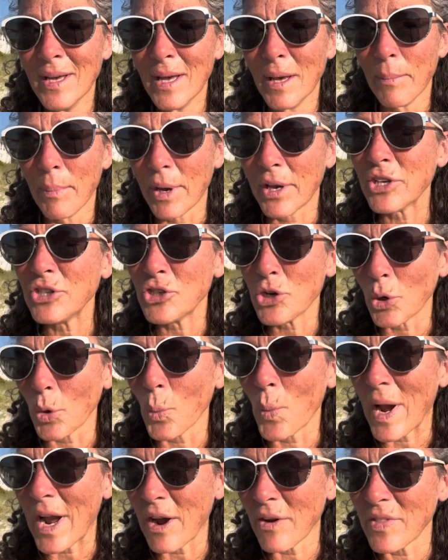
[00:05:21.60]
because you're
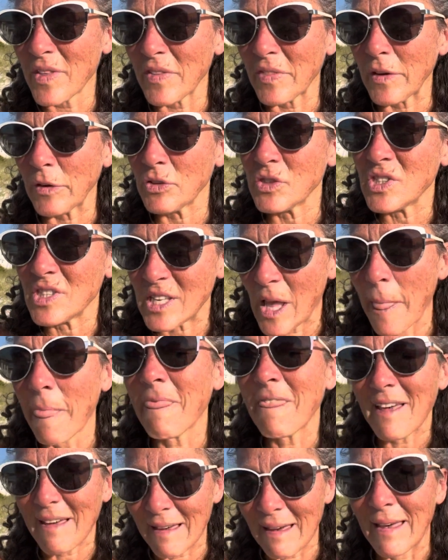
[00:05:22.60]
aware that there's
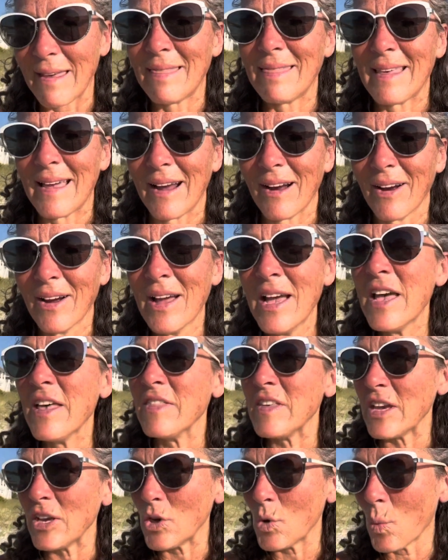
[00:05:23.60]
something in there
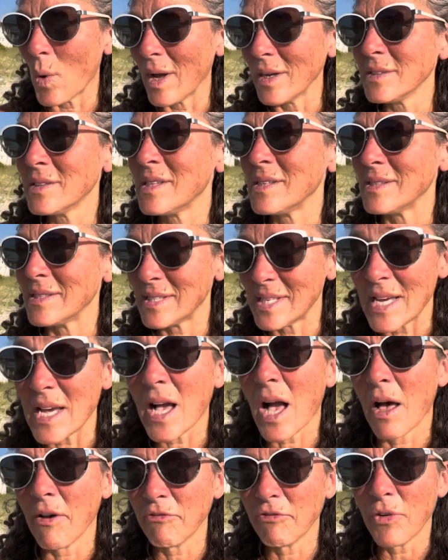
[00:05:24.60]
that you want to see
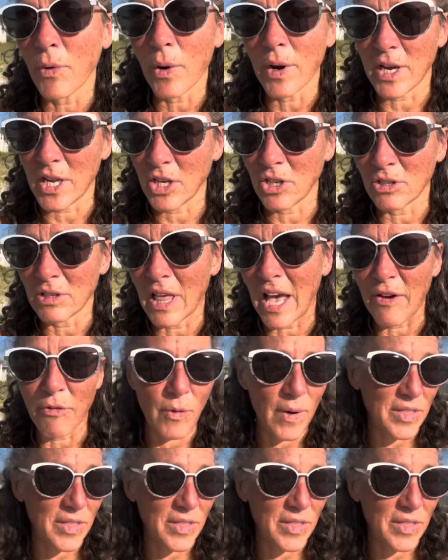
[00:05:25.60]
come forward in your life,